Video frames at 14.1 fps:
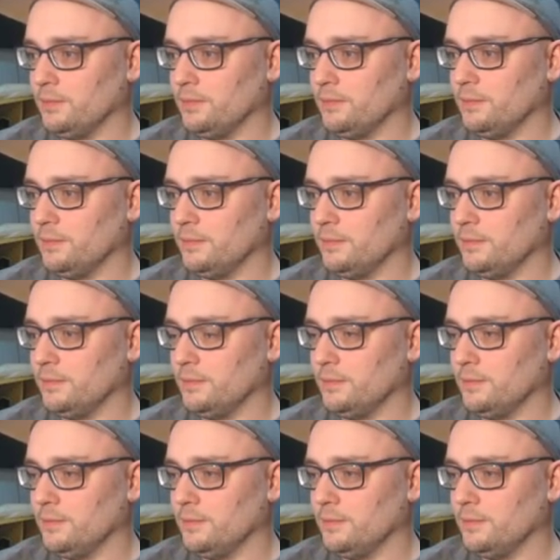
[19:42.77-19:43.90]

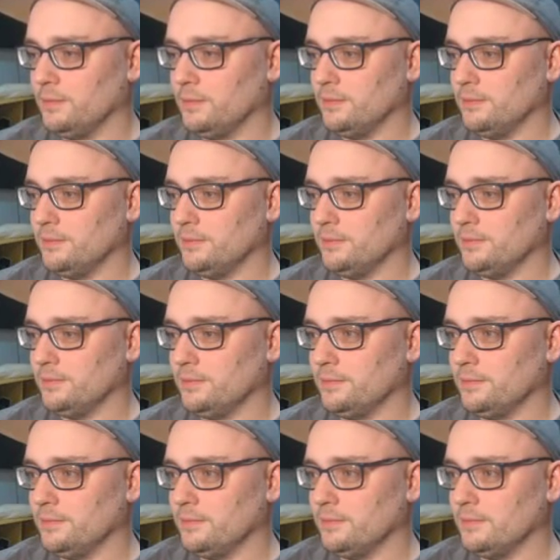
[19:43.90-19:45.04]

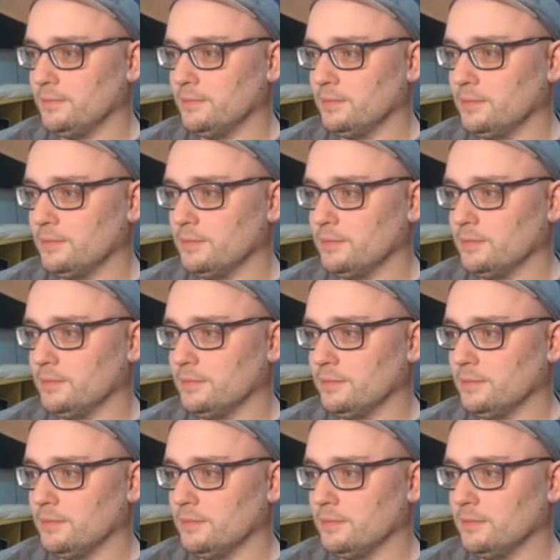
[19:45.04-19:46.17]

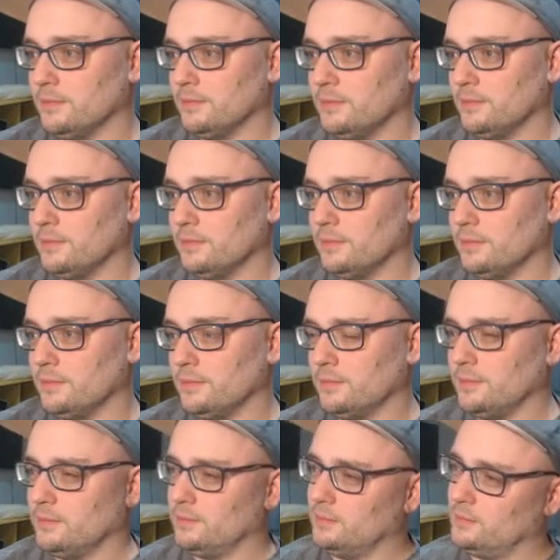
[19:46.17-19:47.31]

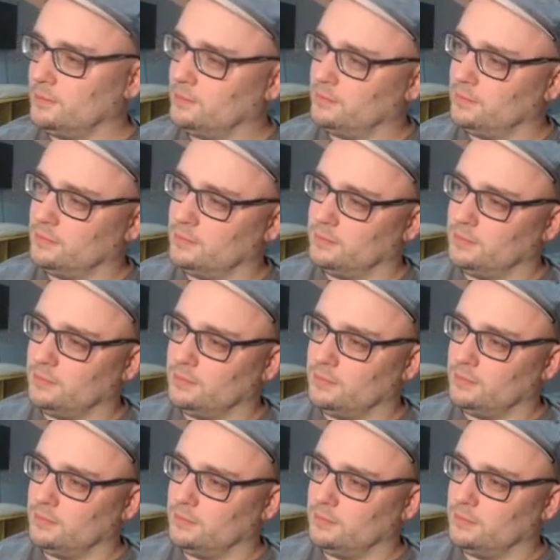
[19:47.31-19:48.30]
Nothing is said.